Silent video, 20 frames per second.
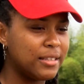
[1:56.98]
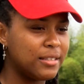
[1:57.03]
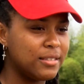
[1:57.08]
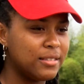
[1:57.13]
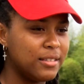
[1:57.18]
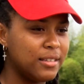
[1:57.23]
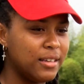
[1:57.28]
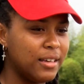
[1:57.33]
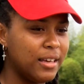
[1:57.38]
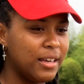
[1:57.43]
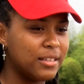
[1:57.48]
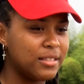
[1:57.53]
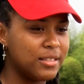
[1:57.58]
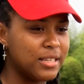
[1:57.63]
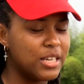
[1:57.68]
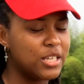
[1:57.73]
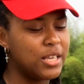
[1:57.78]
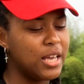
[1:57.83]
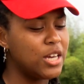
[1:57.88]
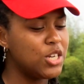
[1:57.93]
it, it,
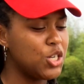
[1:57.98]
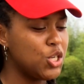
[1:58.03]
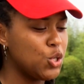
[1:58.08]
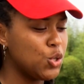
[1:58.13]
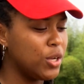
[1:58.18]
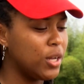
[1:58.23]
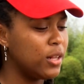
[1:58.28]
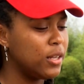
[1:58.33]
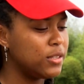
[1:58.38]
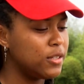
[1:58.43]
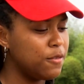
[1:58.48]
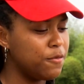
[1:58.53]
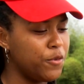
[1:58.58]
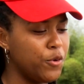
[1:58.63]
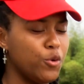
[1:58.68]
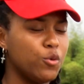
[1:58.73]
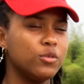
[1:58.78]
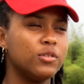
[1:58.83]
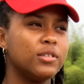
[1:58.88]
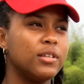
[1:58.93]
it has shown a lot
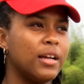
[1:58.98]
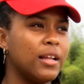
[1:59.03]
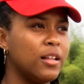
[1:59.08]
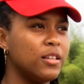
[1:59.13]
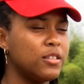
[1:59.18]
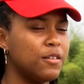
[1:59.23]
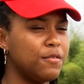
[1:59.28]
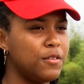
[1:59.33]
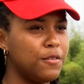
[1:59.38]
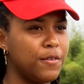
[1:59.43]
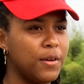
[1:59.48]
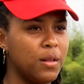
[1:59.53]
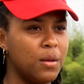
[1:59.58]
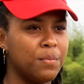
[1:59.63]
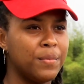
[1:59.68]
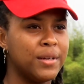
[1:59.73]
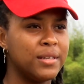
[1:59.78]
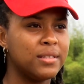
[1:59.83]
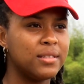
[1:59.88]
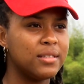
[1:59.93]
of growth and a lot of
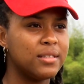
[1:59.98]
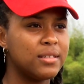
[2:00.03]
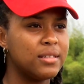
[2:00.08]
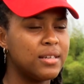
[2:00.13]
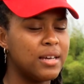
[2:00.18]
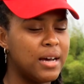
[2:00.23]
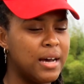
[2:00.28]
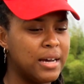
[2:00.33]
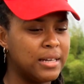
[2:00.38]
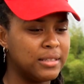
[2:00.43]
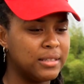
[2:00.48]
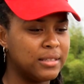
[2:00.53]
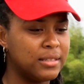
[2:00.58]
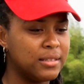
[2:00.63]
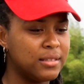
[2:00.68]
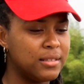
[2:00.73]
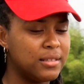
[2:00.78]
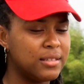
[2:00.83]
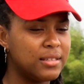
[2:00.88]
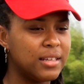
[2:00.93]
development,
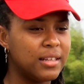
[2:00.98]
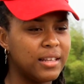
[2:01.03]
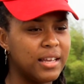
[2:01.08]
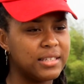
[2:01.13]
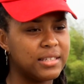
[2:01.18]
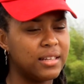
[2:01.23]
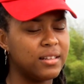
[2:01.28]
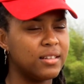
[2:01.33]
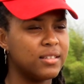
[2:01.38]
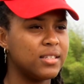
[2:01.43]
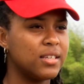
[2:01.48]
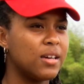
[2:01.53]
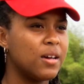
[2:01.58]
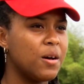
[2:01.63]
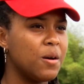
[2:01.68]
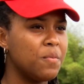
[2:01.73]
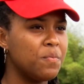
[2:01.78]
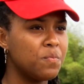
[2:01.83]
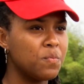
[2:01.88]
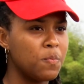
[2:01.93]
and still there's a lot to
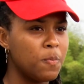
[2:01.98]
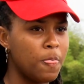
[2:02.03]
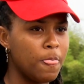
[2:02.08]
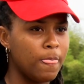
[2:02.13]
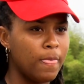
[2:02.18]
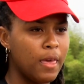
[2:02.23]
come